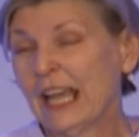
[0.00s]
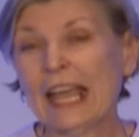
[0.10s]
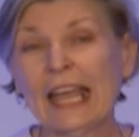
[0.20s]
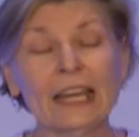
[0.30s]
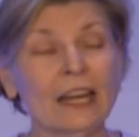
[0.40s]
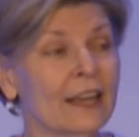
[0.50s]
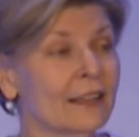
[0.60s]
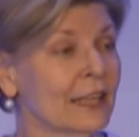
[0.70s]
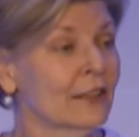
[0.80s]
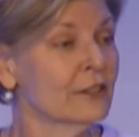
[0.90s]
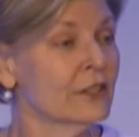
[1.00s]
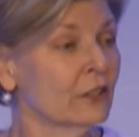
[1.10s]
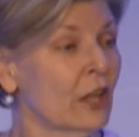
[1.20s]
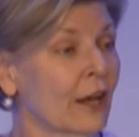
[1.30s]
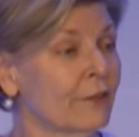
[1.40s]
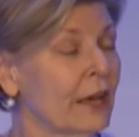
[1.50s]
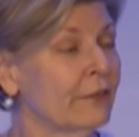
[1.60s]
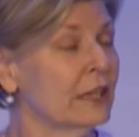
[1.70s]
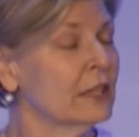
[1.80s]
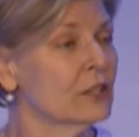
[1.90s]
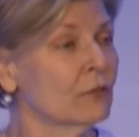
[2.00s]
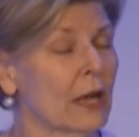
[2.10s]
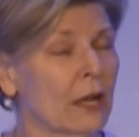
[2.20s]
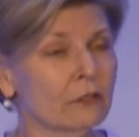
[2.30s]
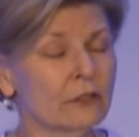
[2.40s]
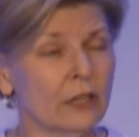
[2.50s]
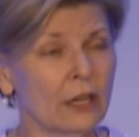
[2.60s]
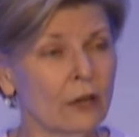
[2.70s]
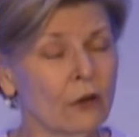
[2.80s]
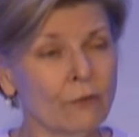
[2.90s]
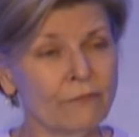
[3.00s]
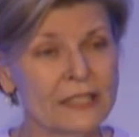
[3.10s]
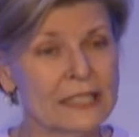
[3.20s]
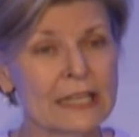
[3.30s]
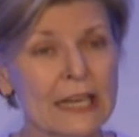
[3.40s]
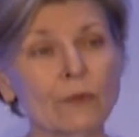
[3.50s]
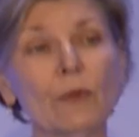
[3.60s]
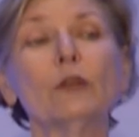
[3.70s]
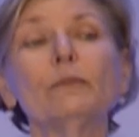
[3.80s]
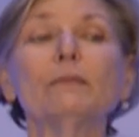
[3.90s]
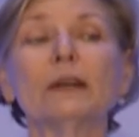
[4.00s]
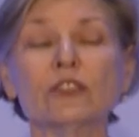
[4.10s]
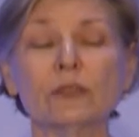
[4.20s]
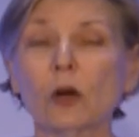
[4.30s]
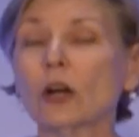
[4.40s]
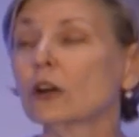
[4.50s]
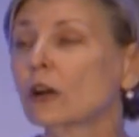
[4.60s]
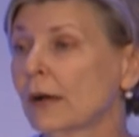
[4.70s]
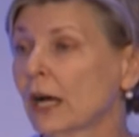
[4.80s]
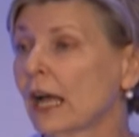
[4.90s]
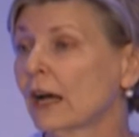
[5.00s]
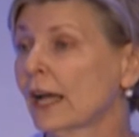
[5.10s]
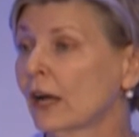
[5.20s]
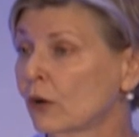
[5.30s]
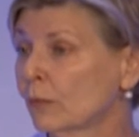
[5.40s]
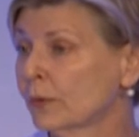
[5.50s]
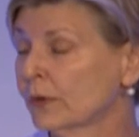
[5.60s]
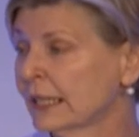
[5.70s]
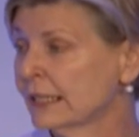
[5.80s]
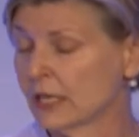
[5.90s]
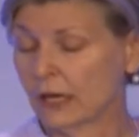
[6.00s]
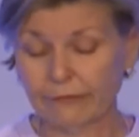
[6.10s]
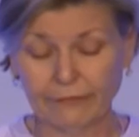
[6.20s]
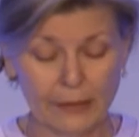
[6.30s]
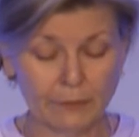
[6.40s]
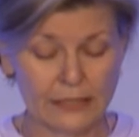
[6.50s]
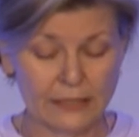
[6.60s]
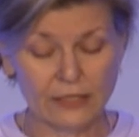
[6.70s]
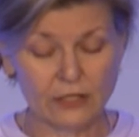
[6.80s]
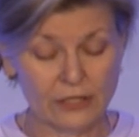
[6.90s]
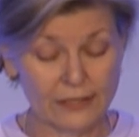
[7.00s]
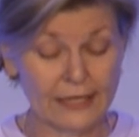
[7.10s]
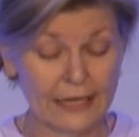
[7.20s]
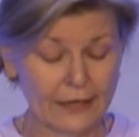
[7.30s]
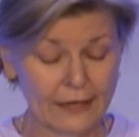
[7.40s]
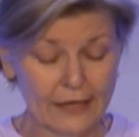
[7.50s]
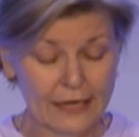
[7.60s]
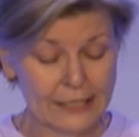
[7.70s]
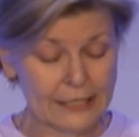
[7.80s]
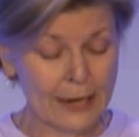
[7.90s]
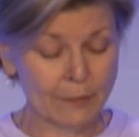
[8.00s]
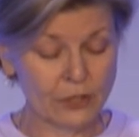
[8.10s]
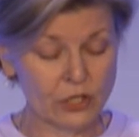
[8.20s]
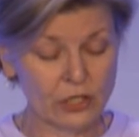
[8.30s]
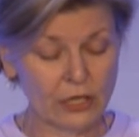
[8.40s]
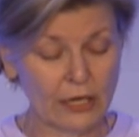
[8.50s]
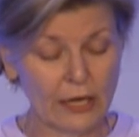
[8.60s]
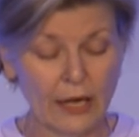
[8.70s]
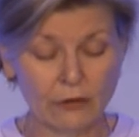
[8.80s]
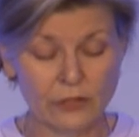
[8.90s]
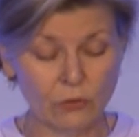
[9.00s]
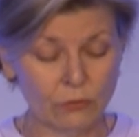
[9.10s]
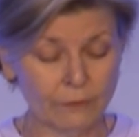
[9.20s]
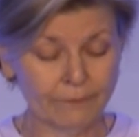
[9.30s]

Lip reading: And I think there's a lot of evidence around home visiting, and we could be much smarter about how to help these young families, let's just say, establish a household.